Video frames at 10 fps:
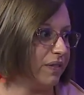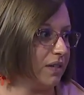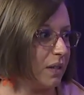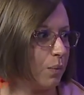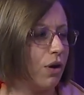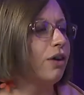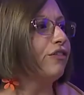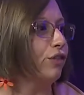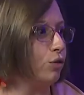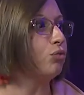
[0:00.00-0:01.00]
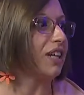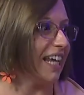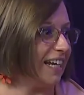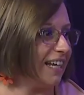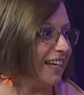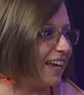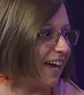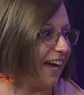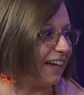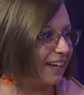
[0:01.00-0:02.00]
50s and that were all food that, related. Yeah.
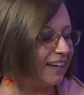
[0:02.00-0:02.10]
yeah.